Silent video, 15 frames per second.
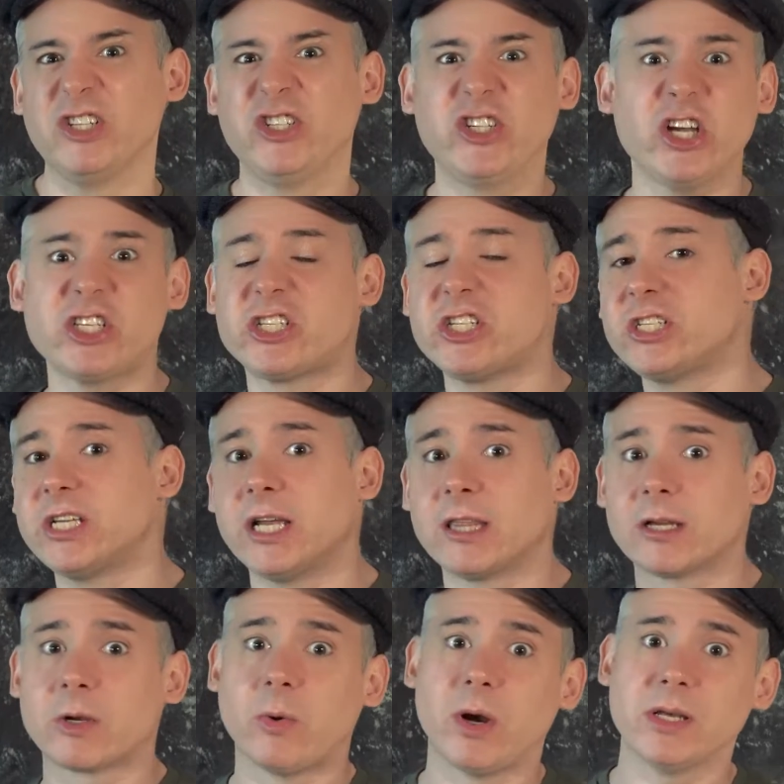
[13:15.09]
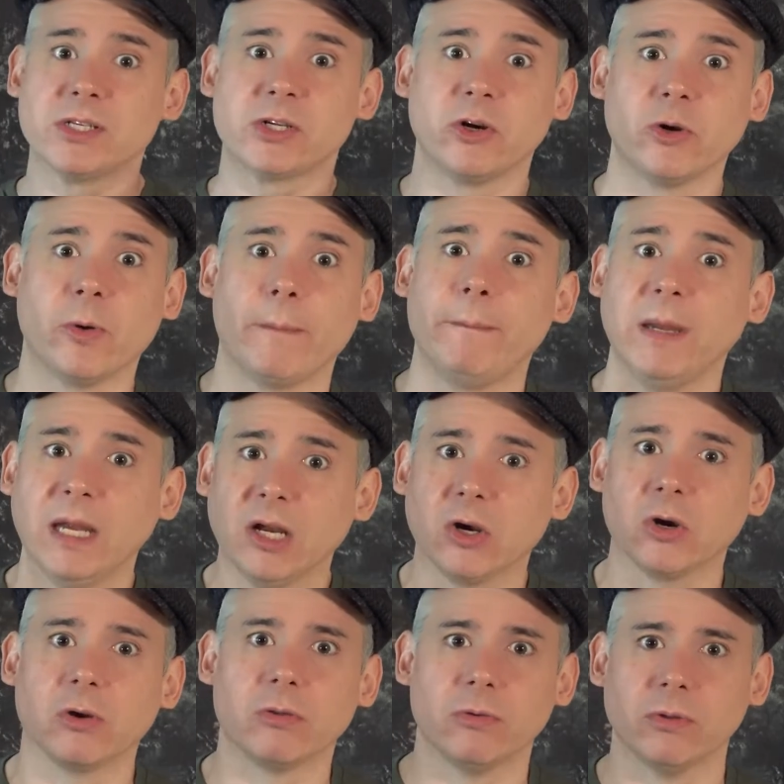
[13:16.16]
just as Ithaquah is starting to
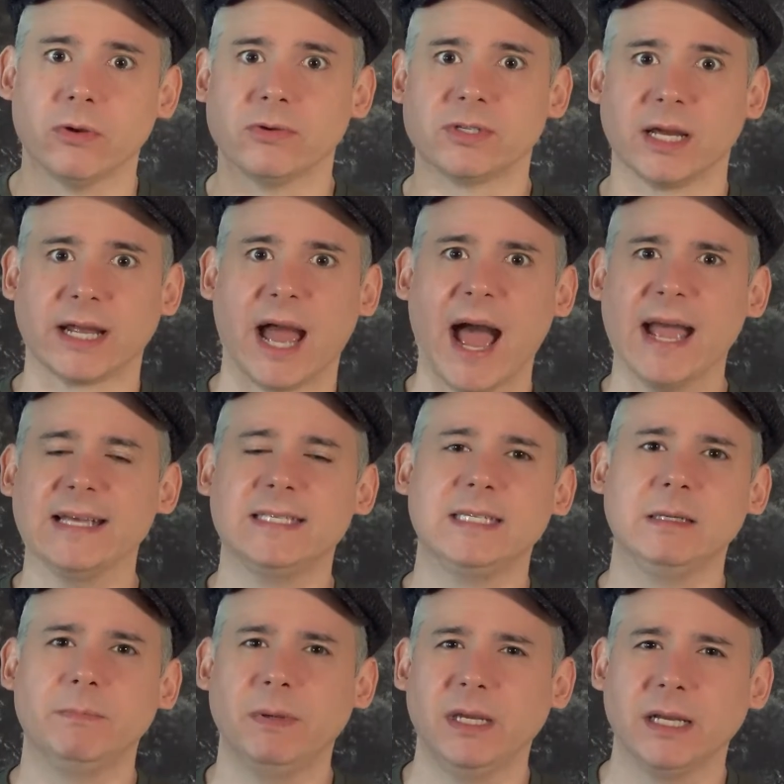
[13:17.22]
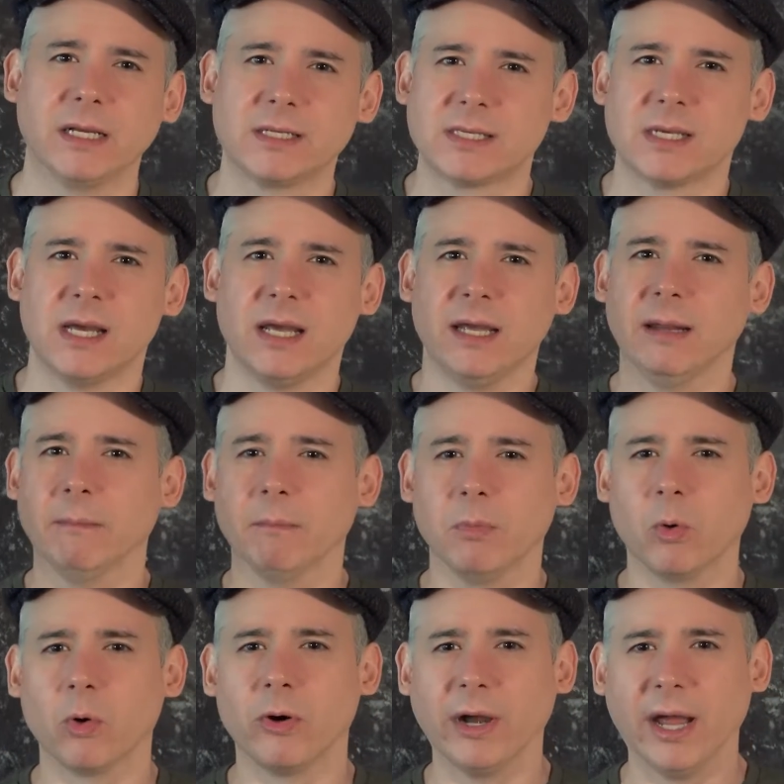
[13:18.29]
appear through those like icy peaks in
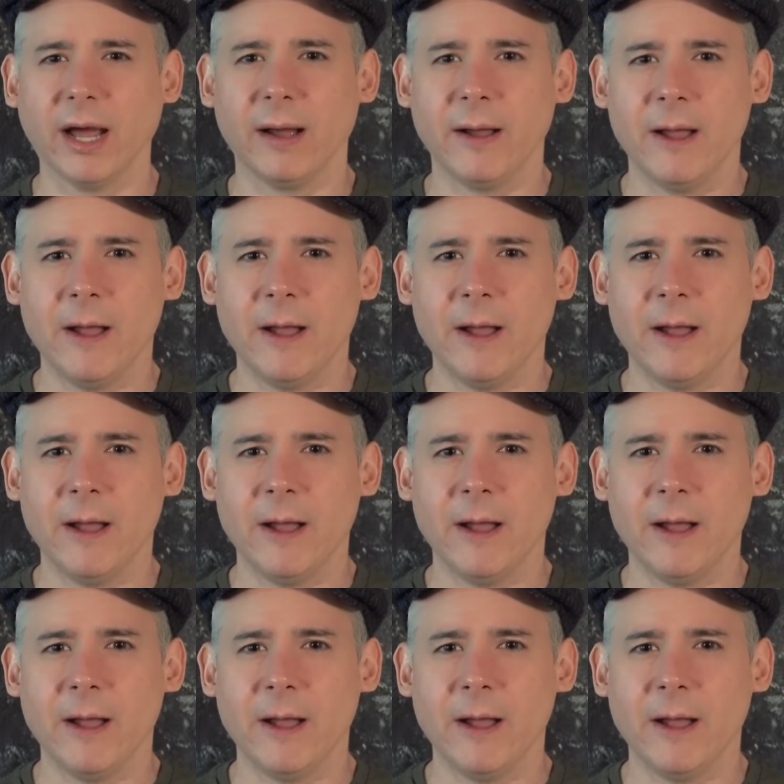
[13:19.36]
Borea.